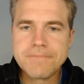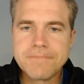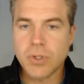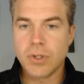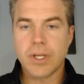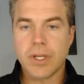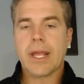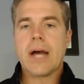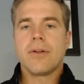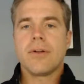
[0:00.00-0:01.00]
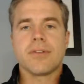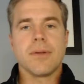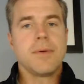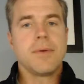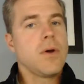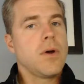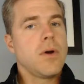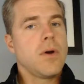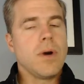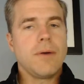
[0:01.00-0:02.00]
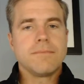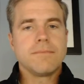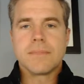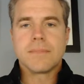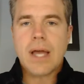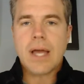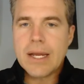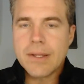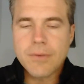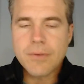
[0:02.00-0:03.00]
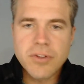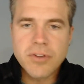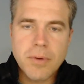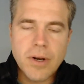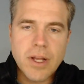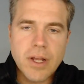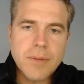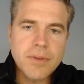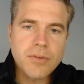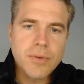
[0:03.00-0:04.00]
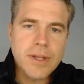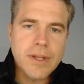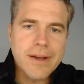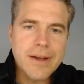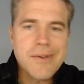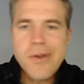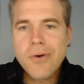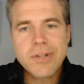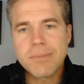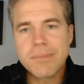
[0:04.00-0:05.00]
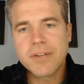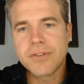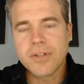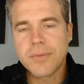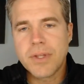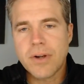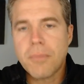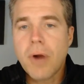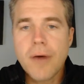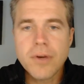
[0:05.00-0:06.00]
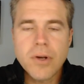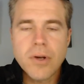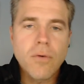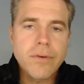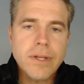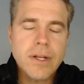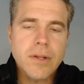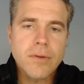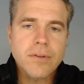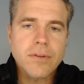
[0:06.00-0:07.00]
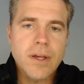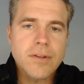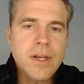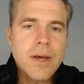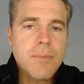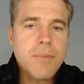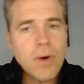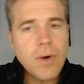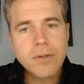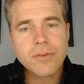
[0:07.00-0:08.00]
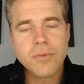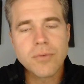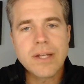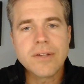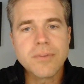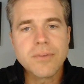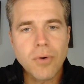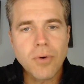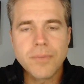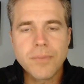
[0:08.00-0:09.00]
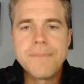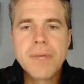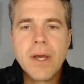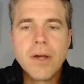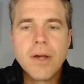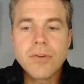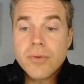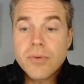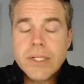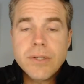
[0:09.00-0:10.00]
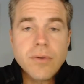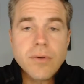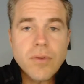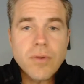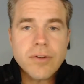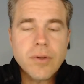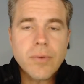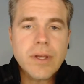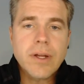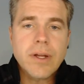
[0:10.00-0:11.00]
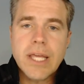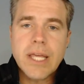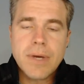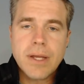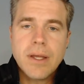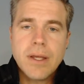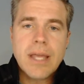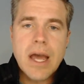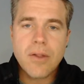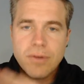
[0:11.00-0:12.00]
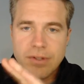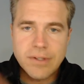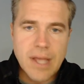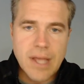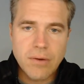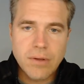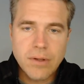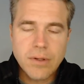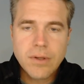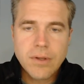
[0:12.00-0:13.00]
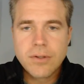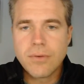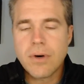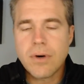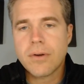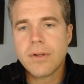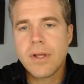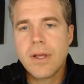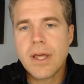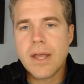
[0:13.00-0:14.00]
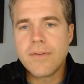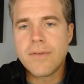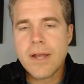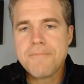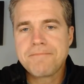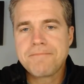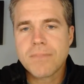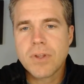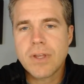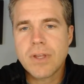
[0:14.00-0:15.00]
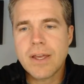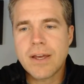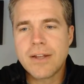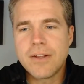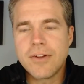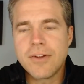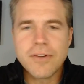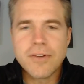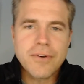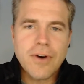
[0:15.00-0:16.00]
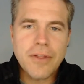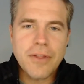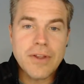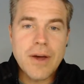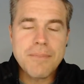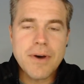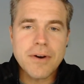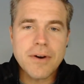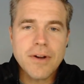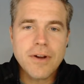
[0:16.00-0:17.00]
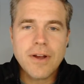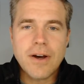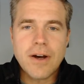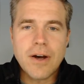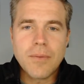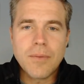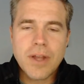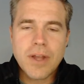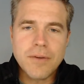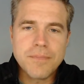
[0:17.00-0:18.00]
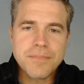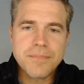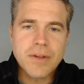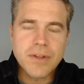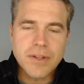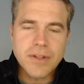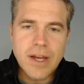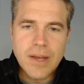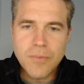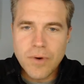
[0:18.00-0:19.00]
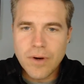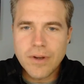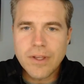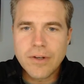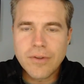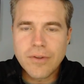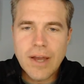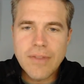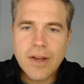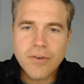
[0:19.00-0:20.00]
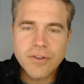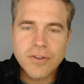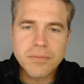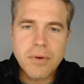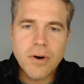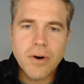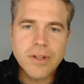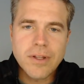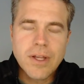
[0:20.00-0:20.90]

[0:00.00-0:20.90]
So you look at a calendar and say, well, I got a Christmas party coming up this week. I know temptations are going to be there. I'm probably going to overeat on those days. But I want to lose weight, and it's important to me. So here's what I'm going to do. For the rest of the week, I'm going to keep my calories down 200 every day. And you're going to feel, I think, a lot better come the time where you have that Christmas party.